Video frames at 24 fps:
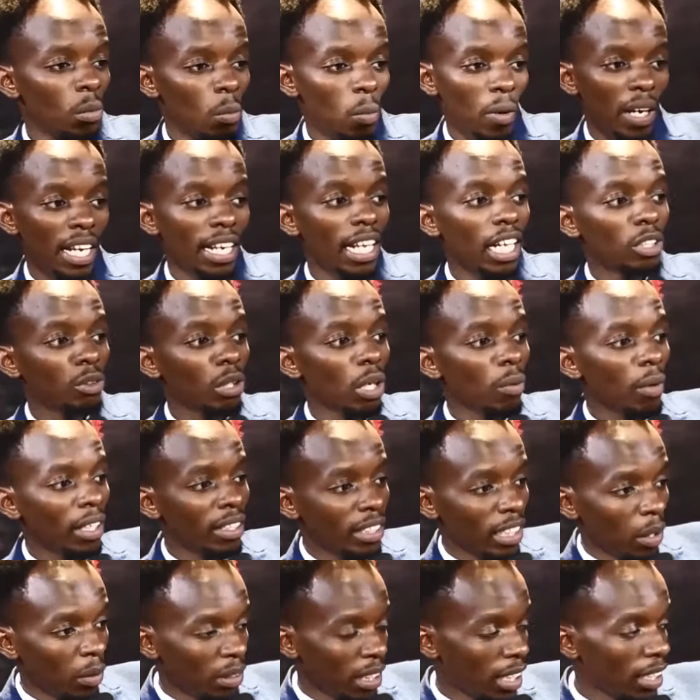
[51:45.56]
mwingine atoe
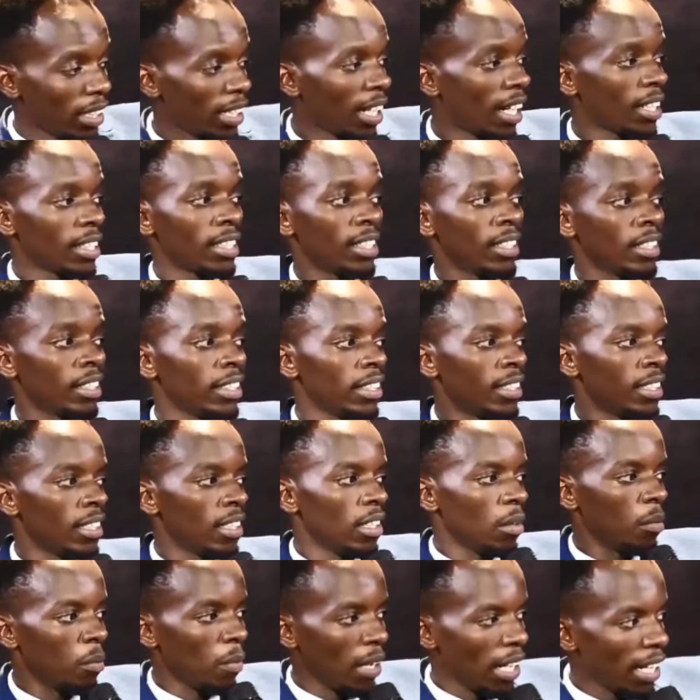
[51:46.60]
1000 yake,
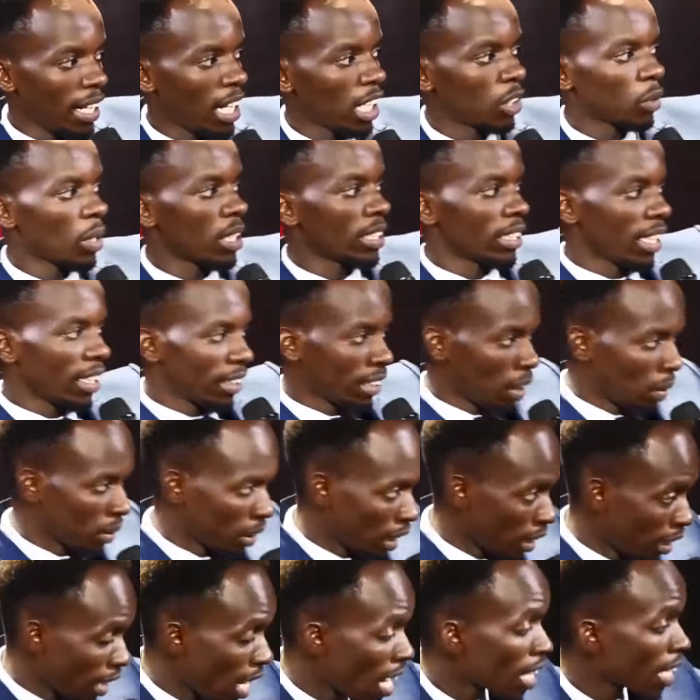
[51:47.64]
mwingine atoe
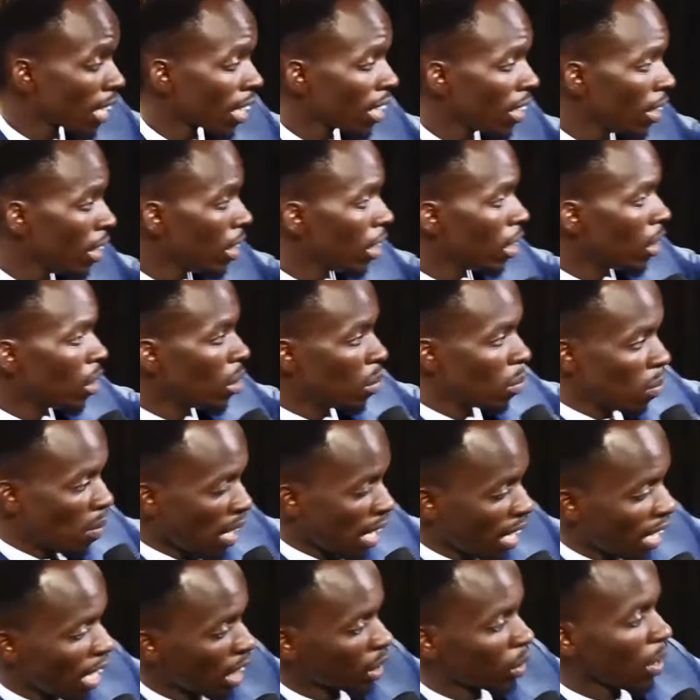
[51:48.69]
10000 yake,
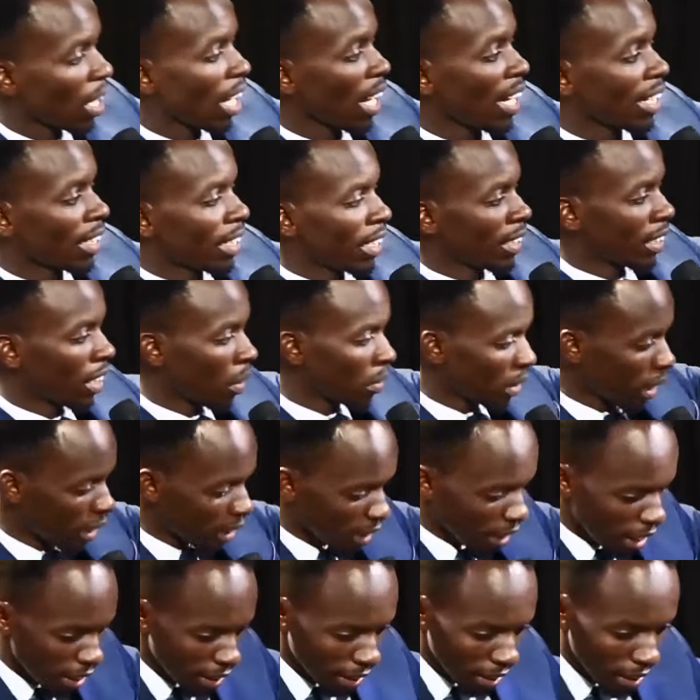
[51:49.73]
mwingine atoe
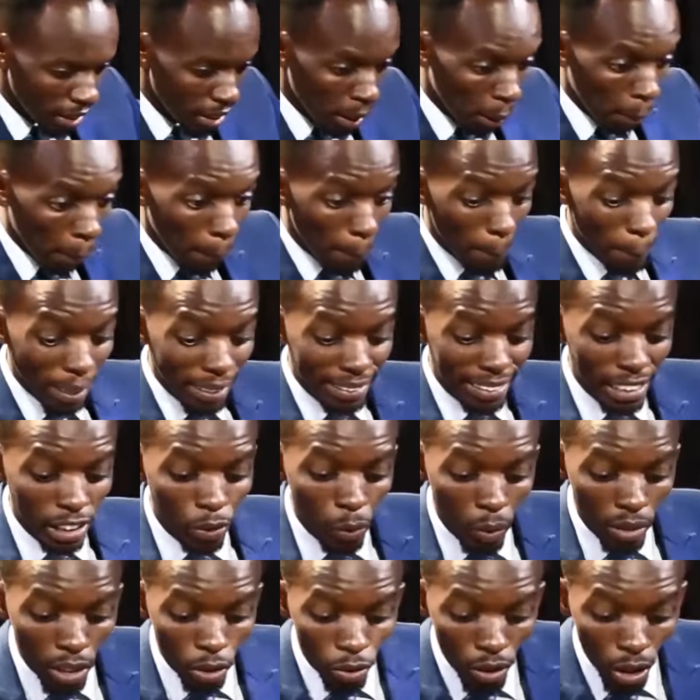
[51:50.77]
100000 yake, but
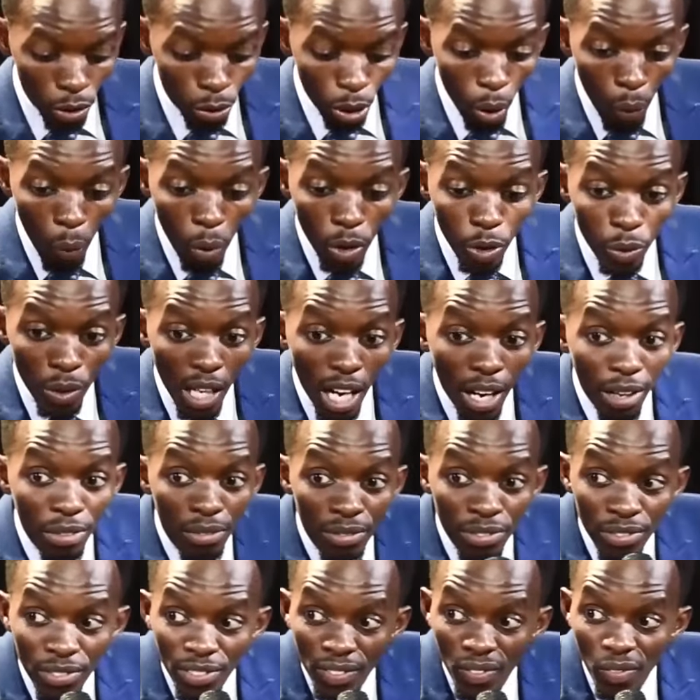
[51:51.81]
sisi wote tutatoa what we
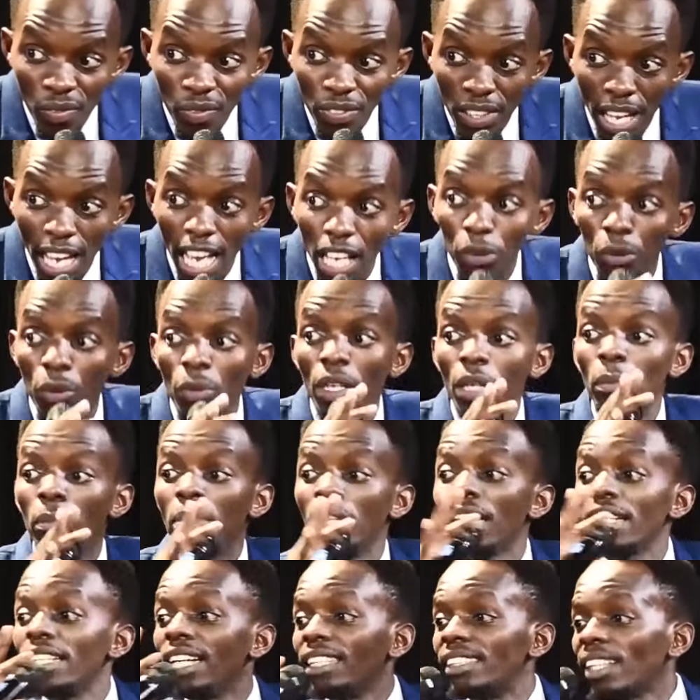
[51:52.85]
have and we will
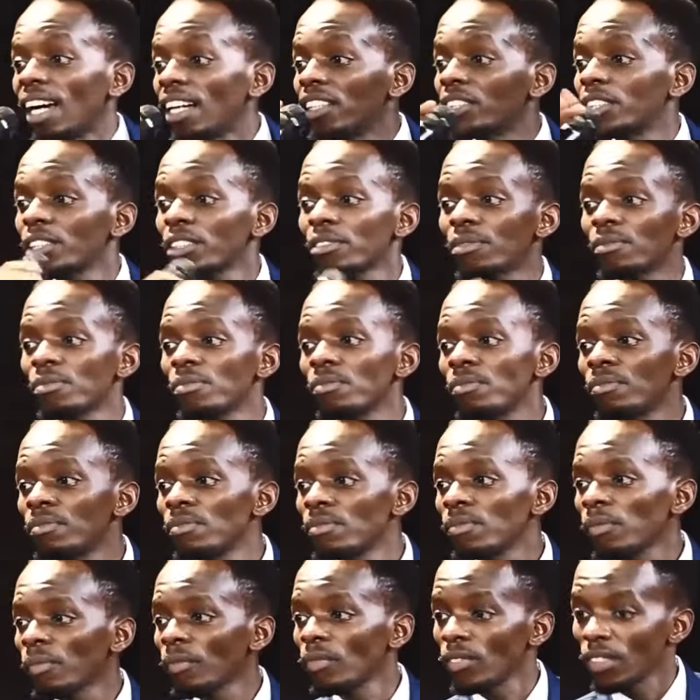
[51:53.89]
build a church.
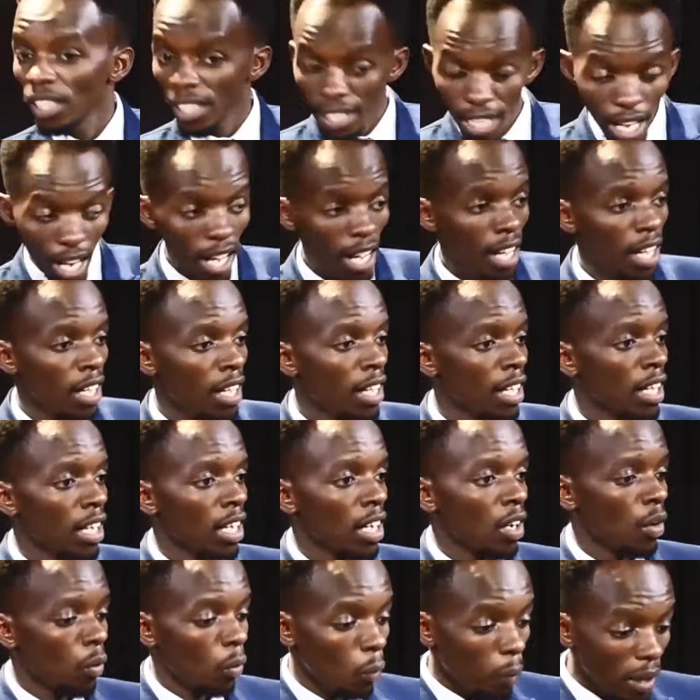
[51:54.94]
Yeah.
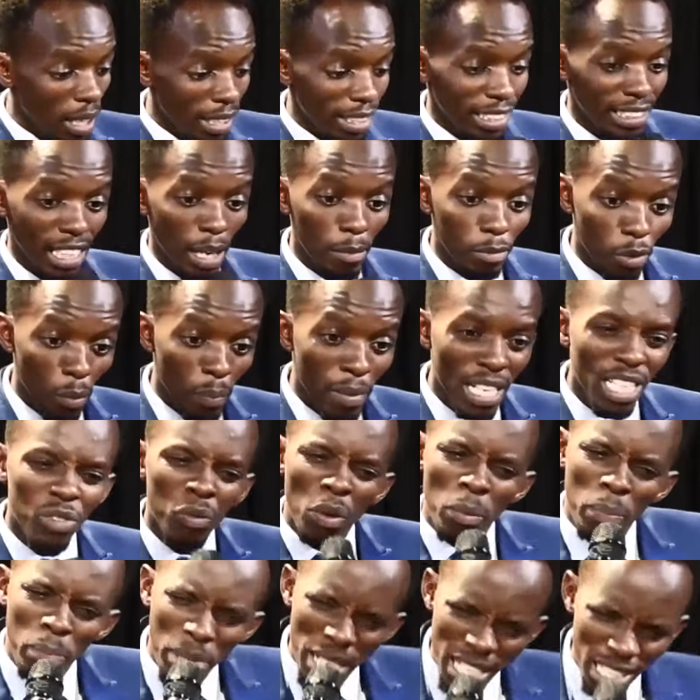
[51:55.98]
When it is time to
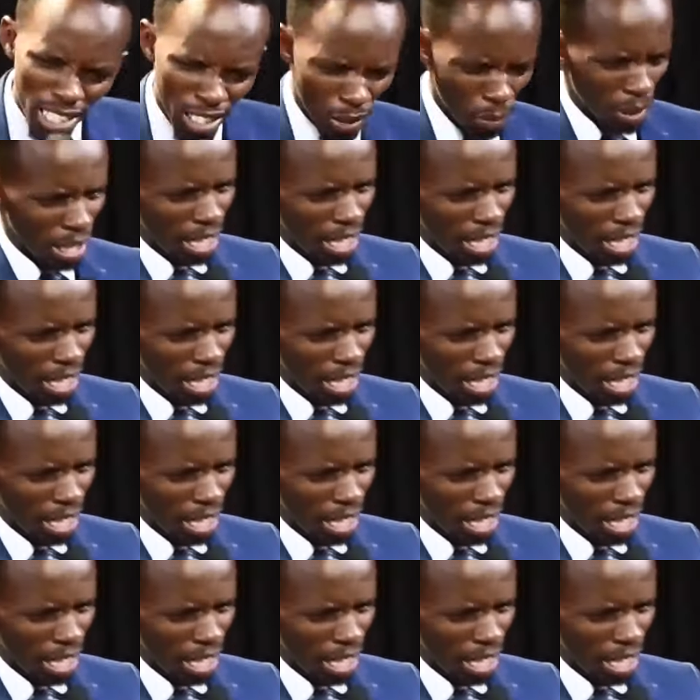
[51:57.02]
build, we build